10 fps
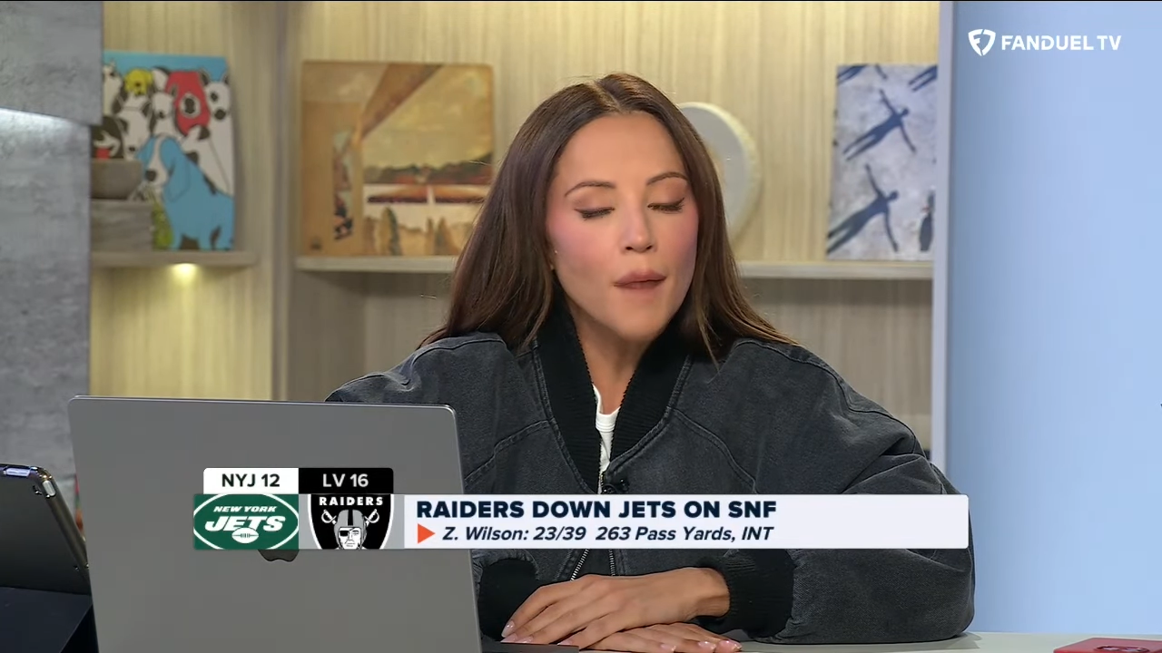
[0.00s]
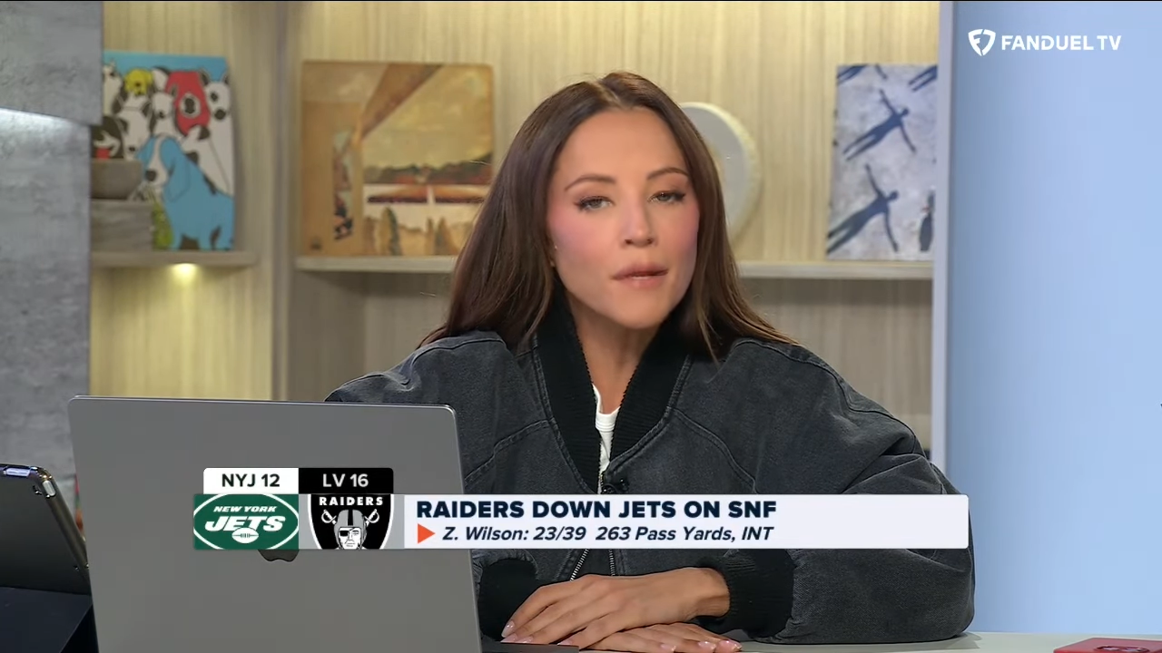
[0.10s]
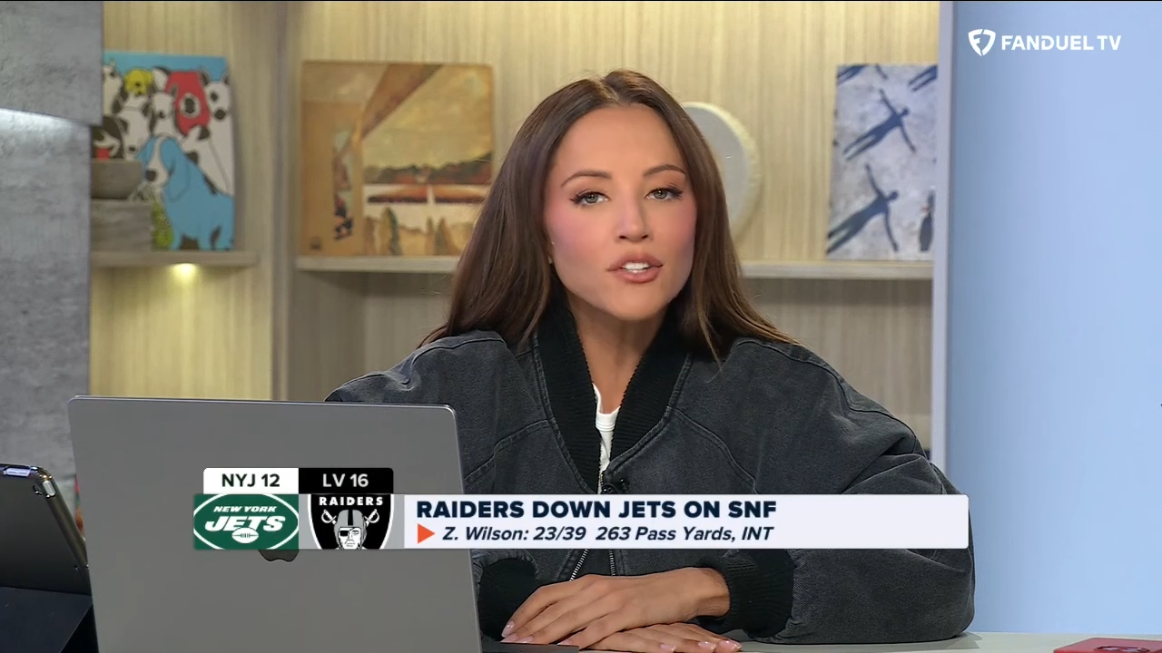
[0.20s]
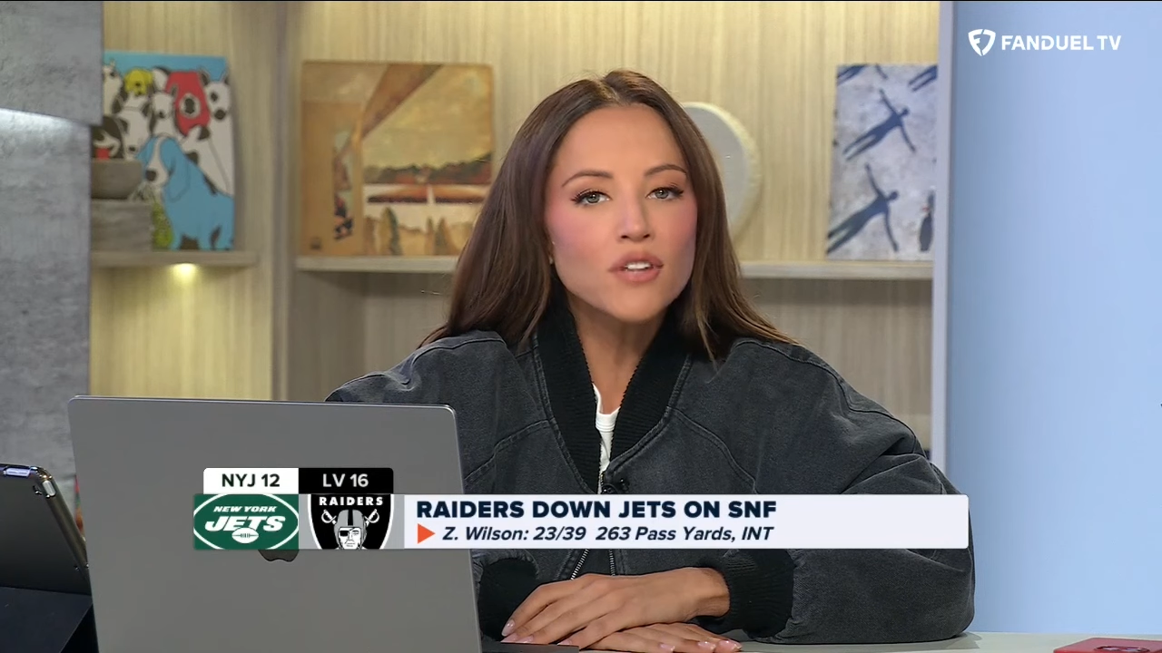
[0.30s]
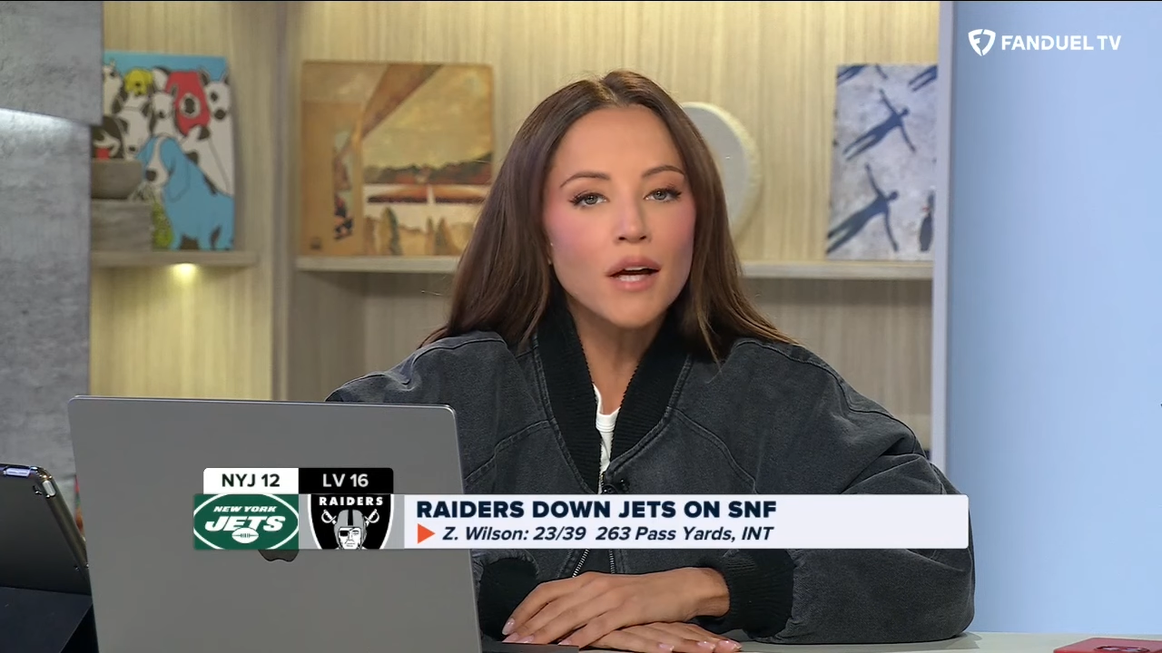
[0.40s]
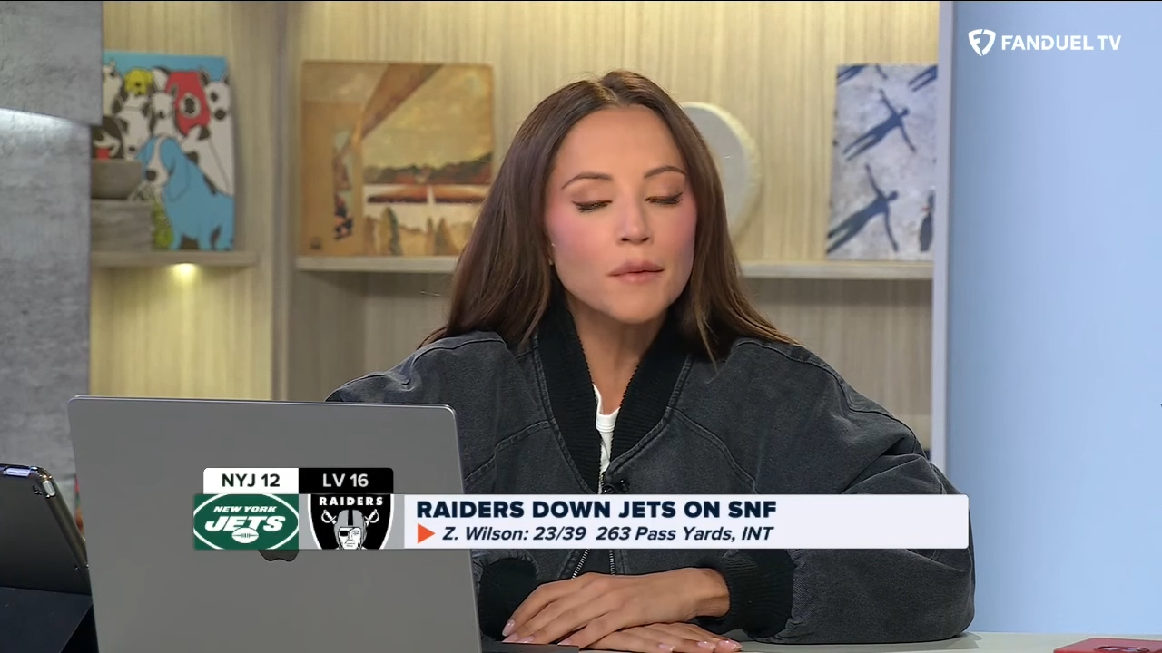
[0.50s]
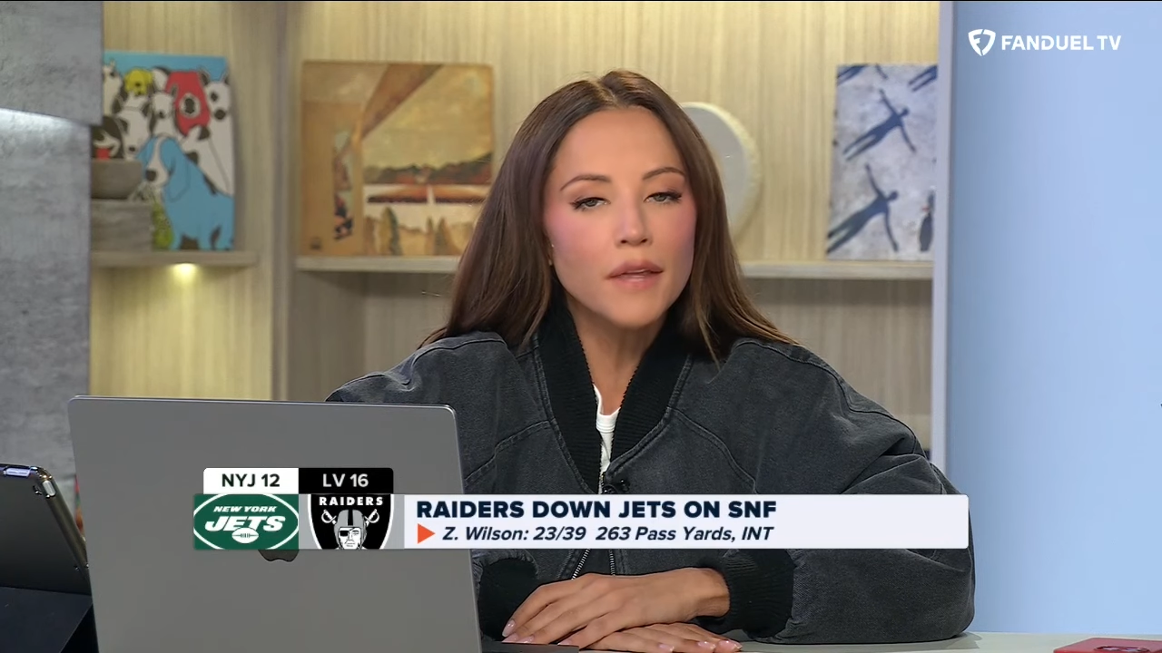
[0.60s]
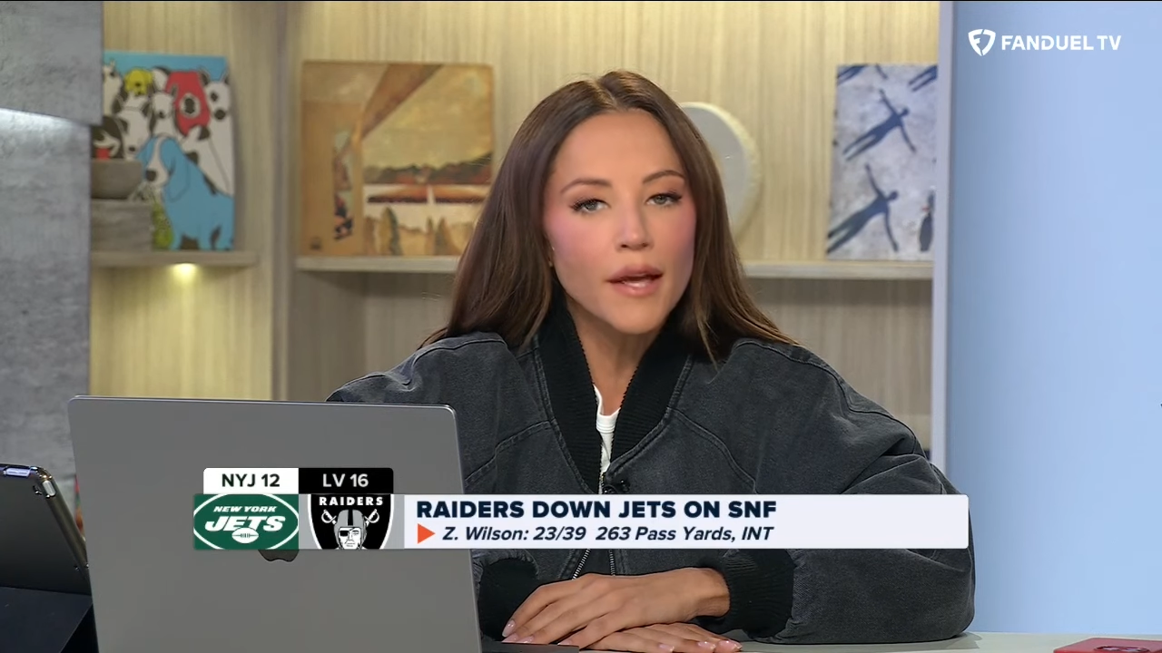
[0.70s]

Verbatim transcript: I'm not just talking about